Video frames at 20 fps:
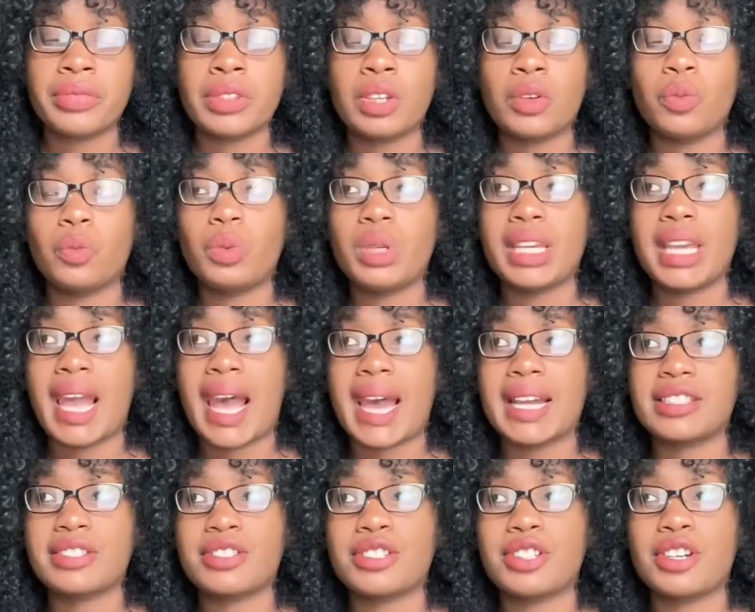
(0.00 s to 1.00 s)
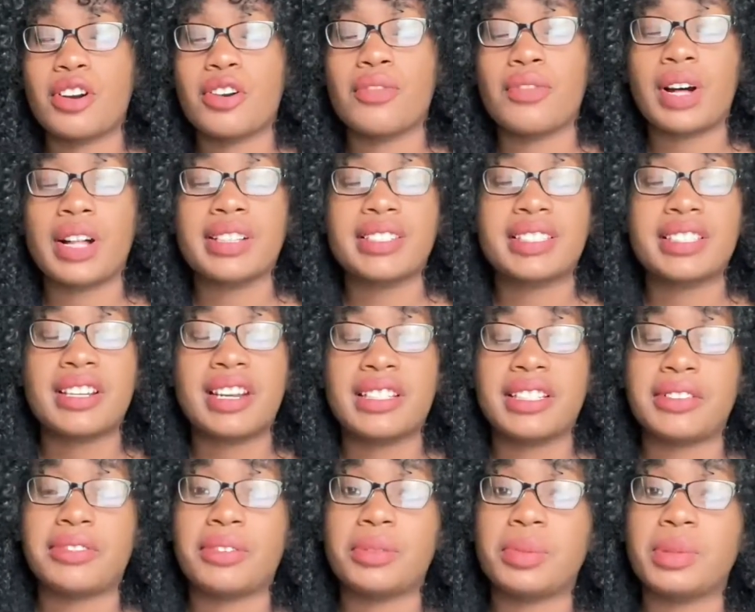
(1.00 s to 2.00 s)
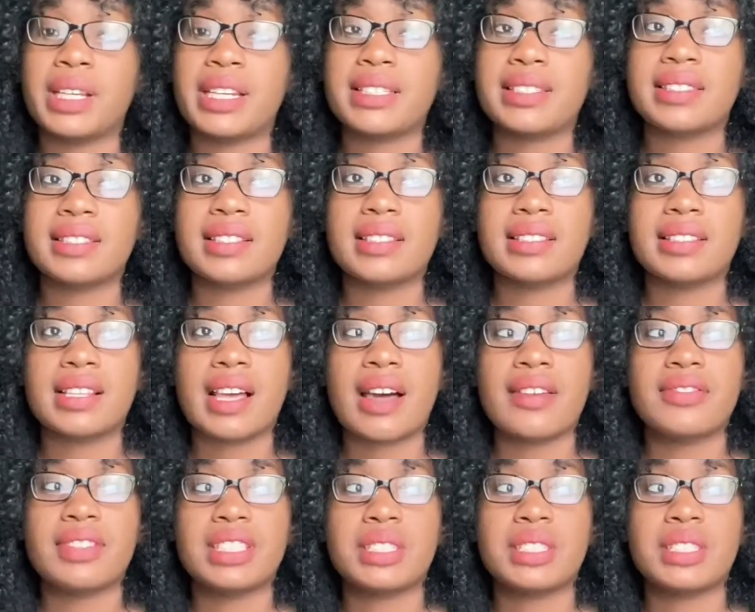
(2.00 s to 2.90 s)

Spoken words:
we had to go volunteer at different places. A lot of these